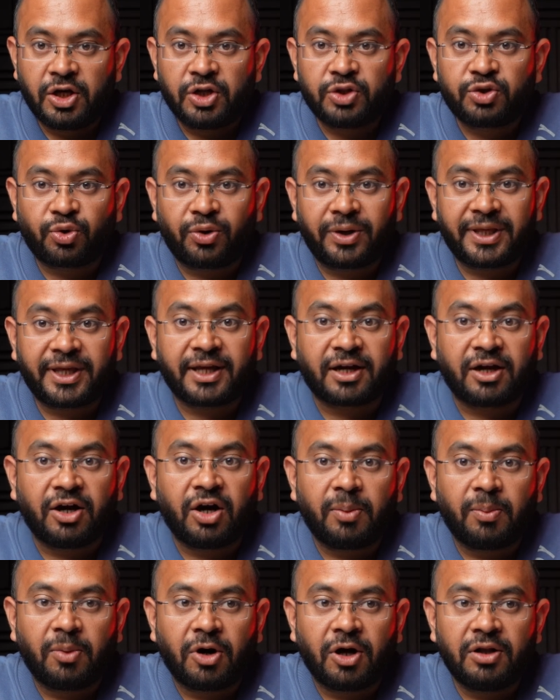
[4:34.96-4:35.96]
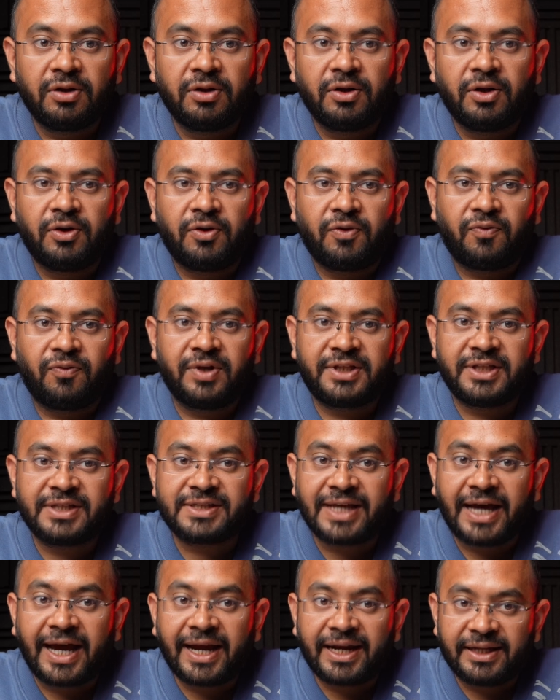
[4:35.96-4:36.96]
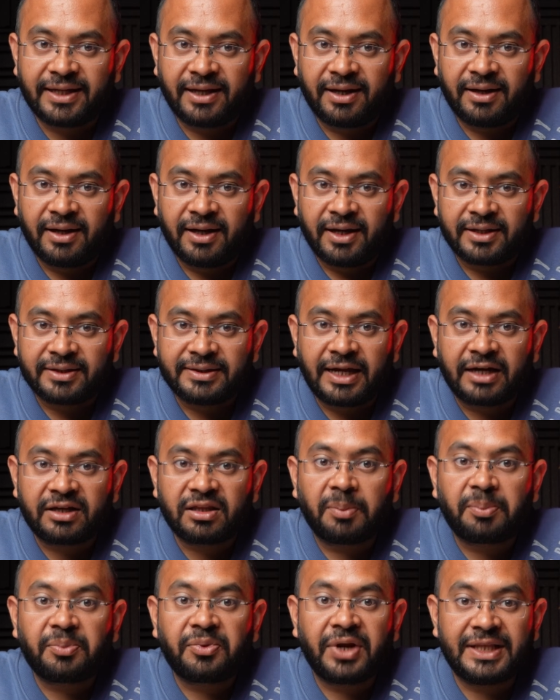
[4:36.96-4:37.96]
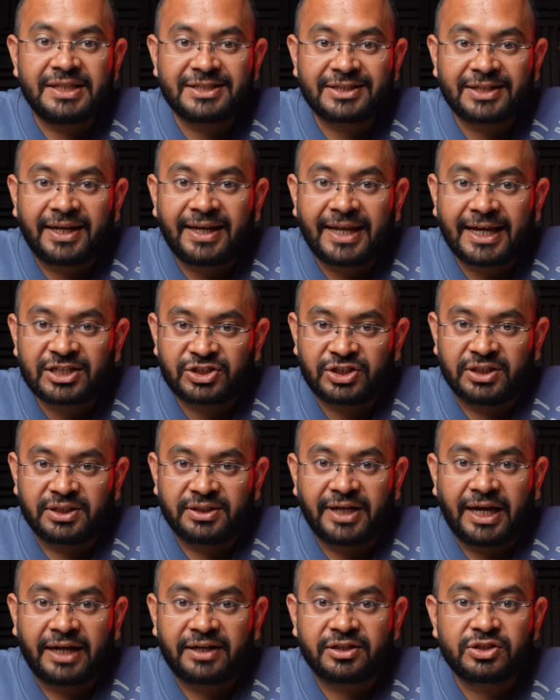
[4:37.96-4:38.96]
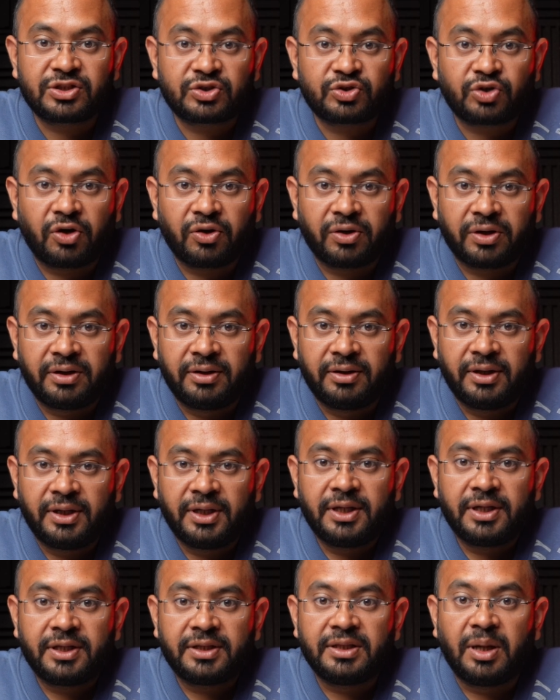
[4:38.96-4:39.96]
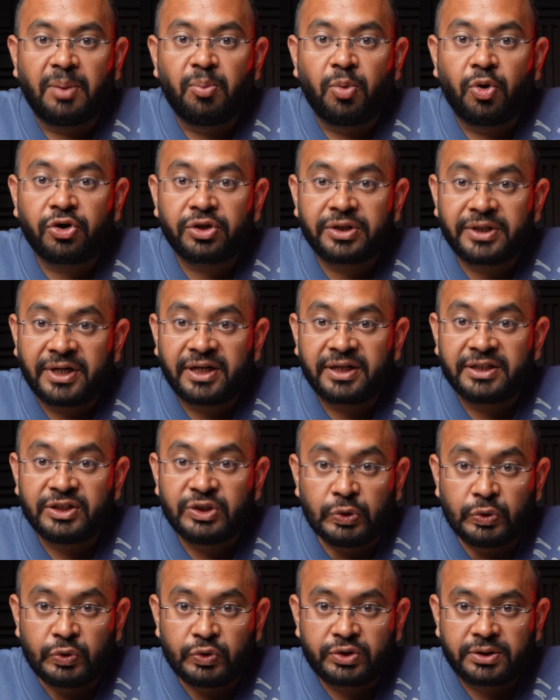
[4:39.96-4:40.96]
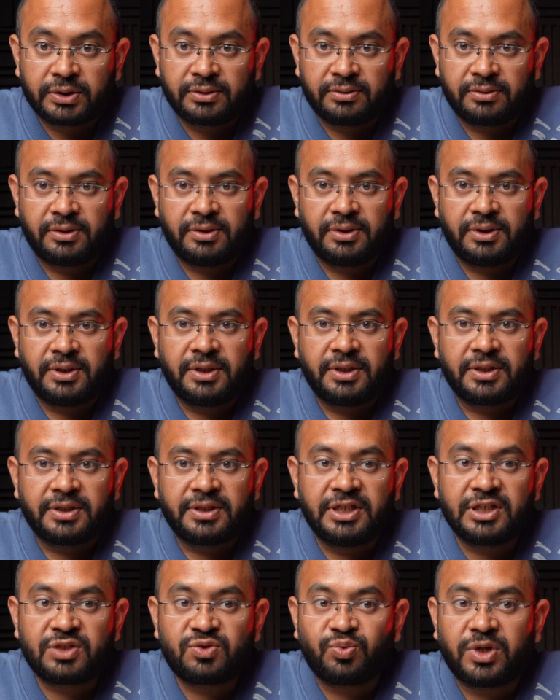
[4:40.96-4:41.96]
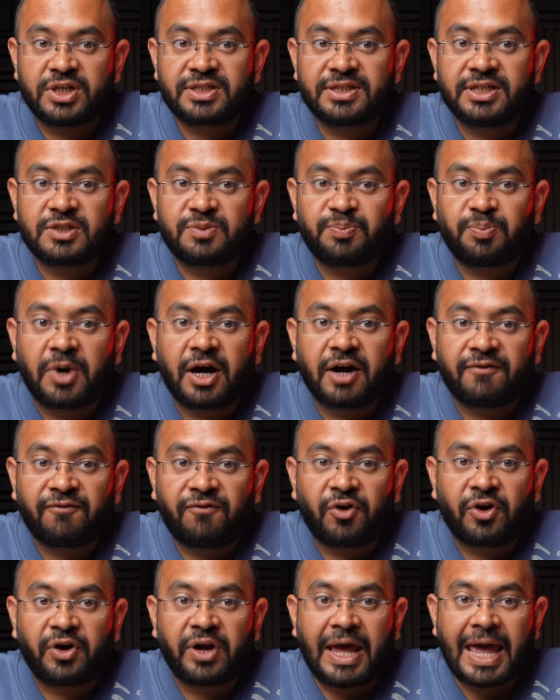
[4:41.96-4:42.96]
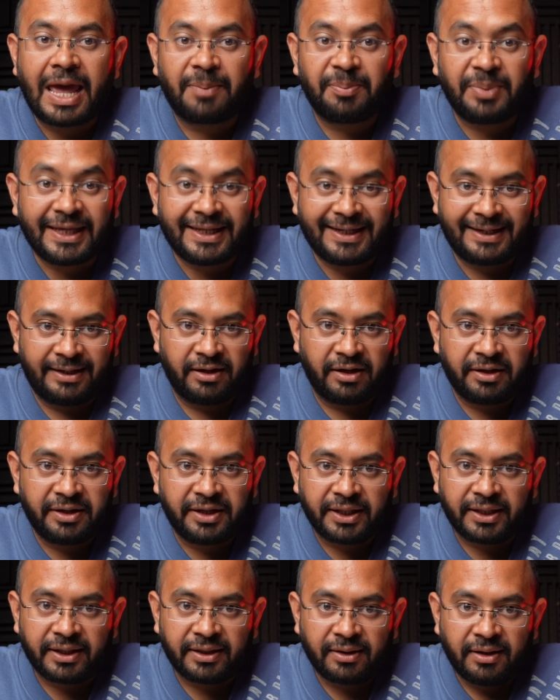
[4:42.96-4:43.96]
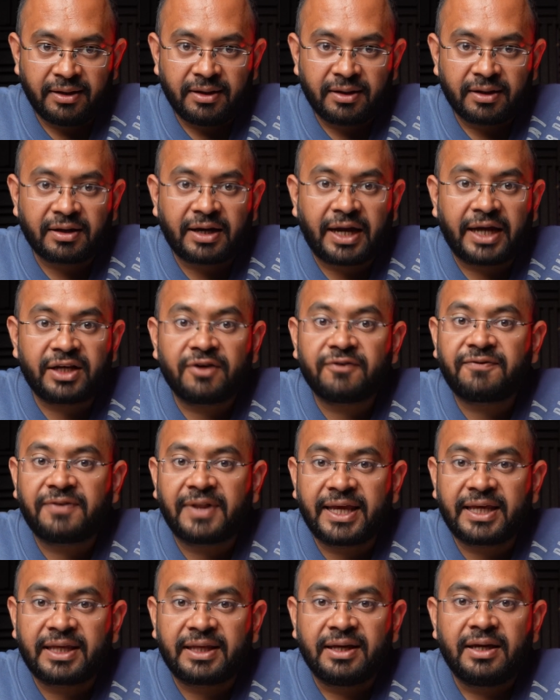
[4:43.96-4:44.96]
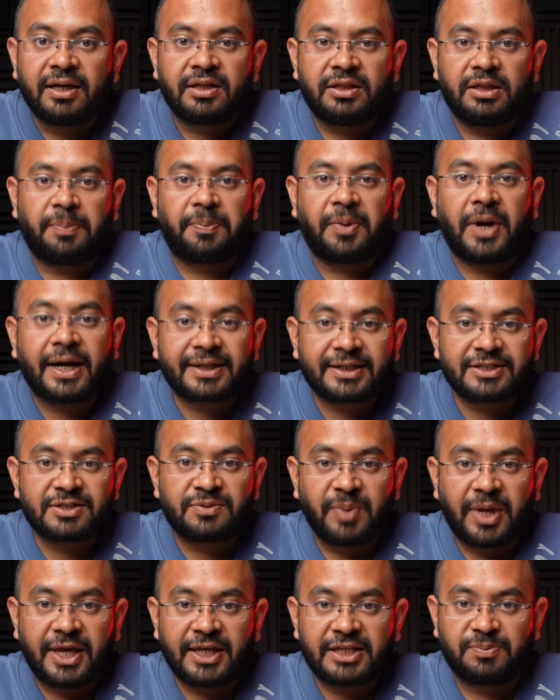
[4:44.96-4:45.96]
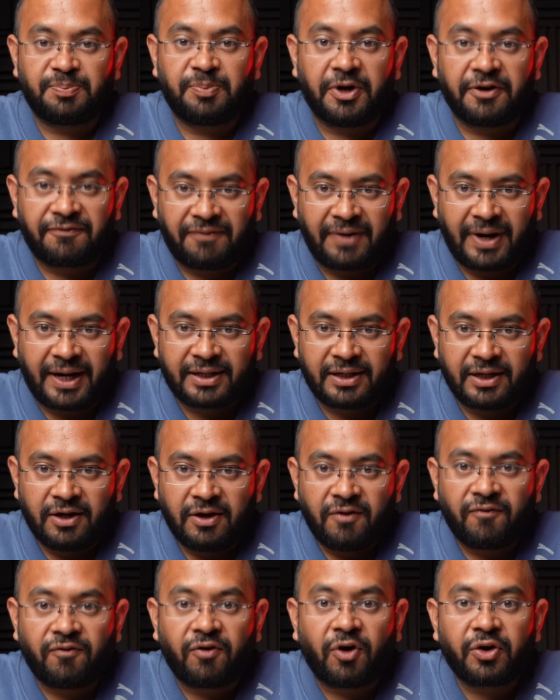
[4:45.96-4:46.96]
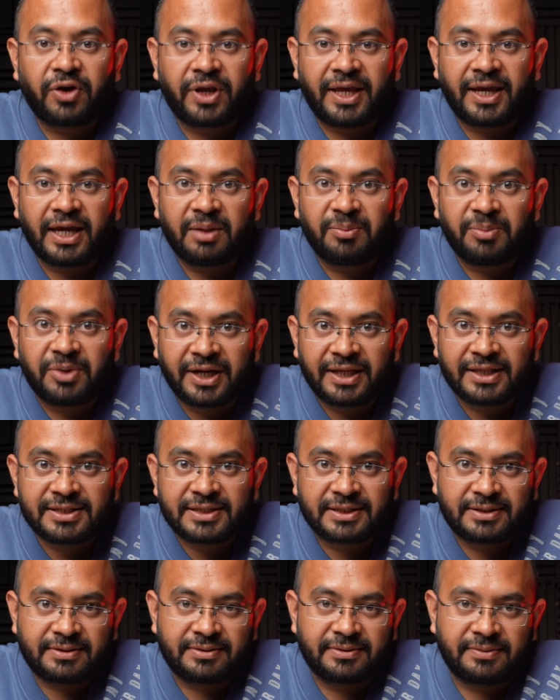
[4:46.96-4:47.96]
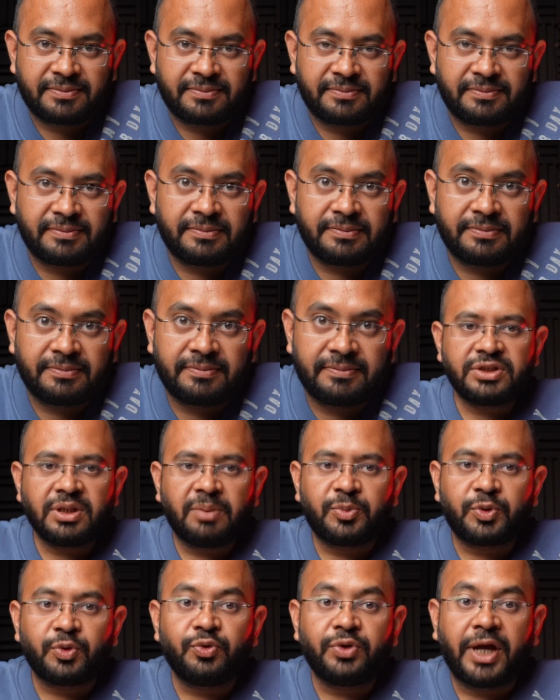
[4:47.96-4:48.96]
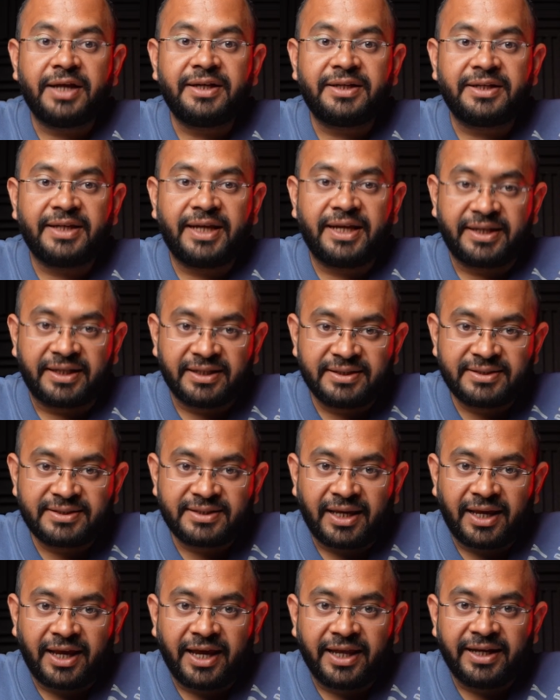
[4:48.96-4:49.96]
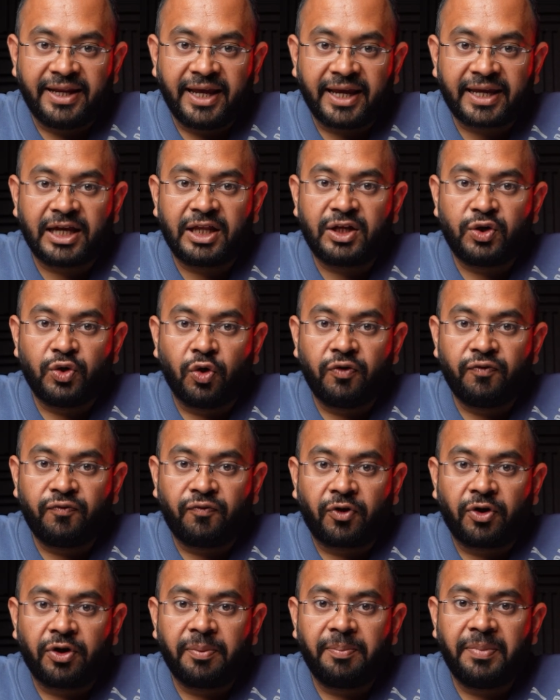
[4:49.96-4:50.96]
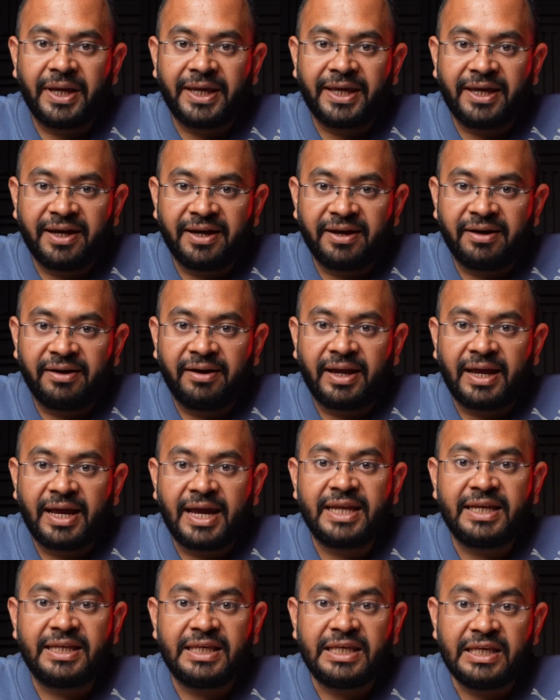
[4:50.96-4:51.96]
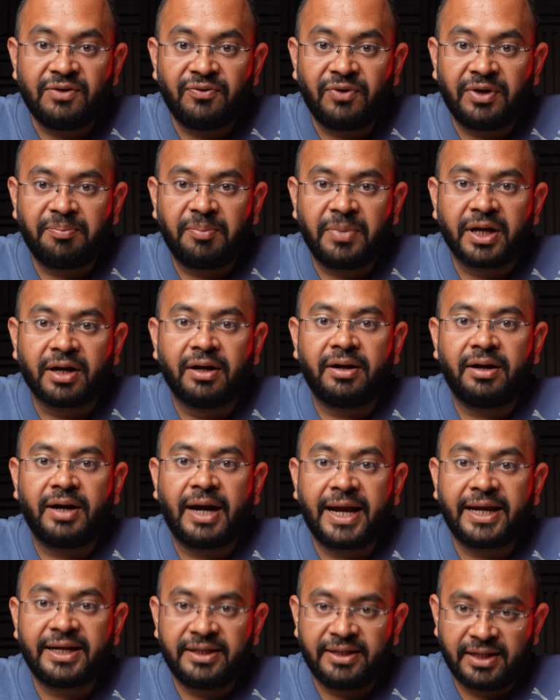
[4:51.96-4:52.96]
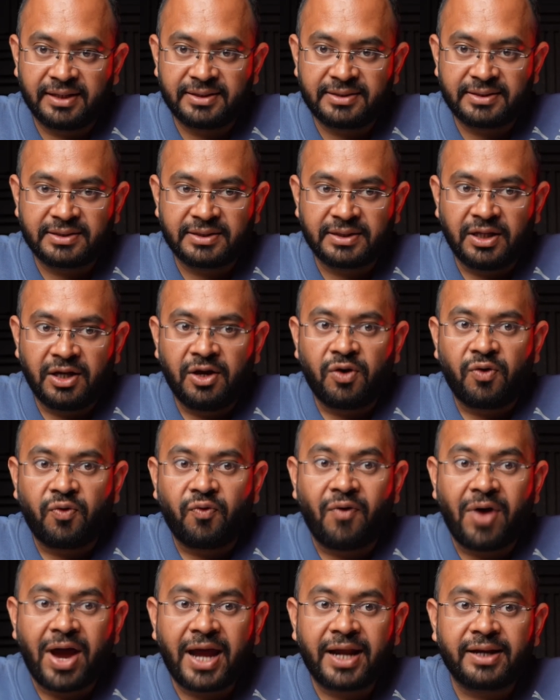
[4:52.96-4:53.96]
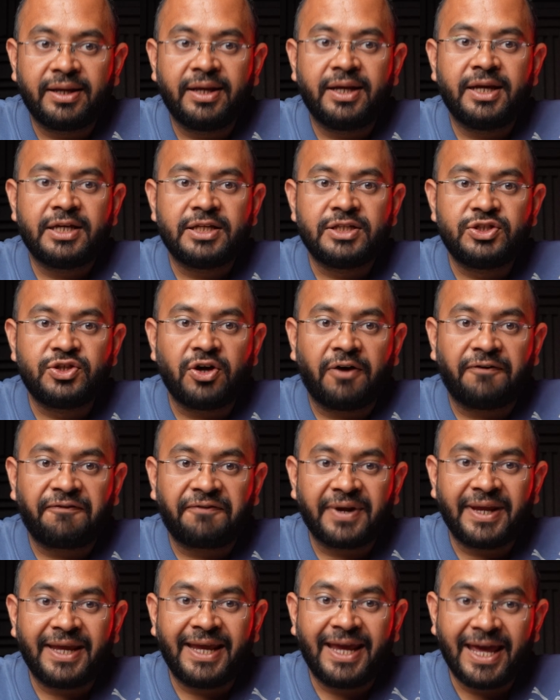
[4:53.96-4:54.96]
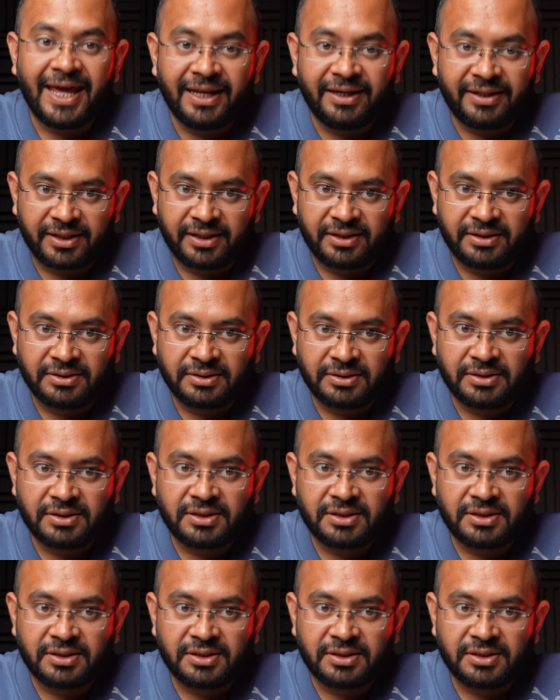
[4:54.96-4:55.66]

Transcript: throwing a curveball with his idea that the brain's connection gets stronger the more they are used. This was the spark for Hebbian learning, kind of like the practice makes perfect for AI brains. Now jump to 1980s, a decade known for big hair and even bigger ideas, where Geoffrey Hinton